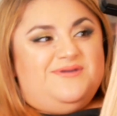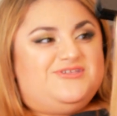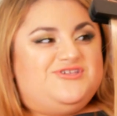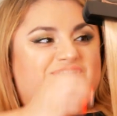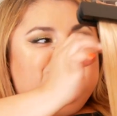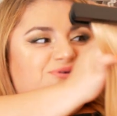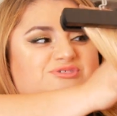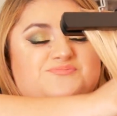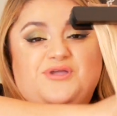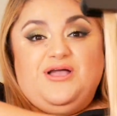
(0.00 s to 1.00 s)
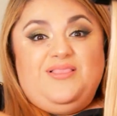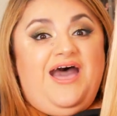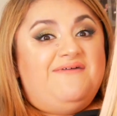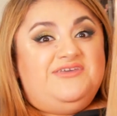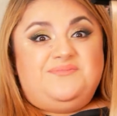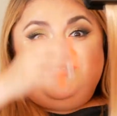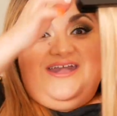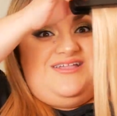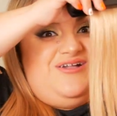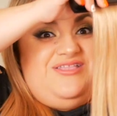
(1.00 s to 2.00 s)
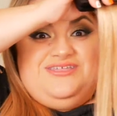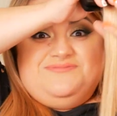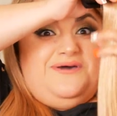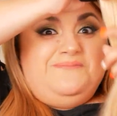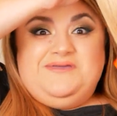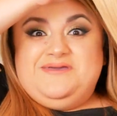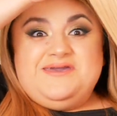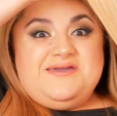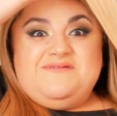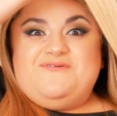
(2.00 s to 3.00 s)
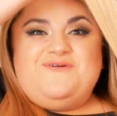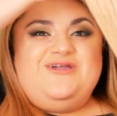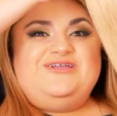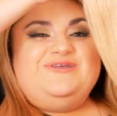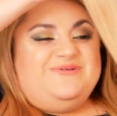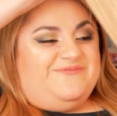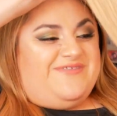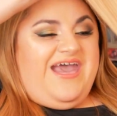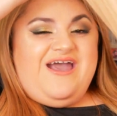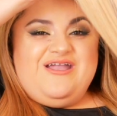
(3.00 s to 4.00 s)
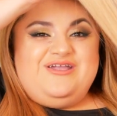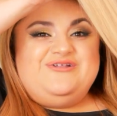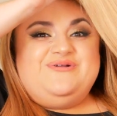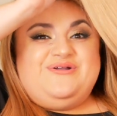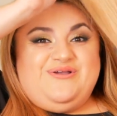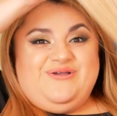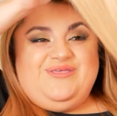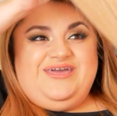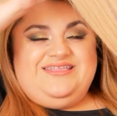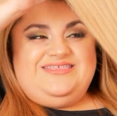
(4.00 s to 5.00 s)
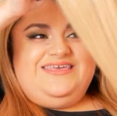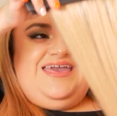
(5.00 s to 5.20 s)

Make sure you spray a lot of heat protectant on this puppy before you flat iron or curl it.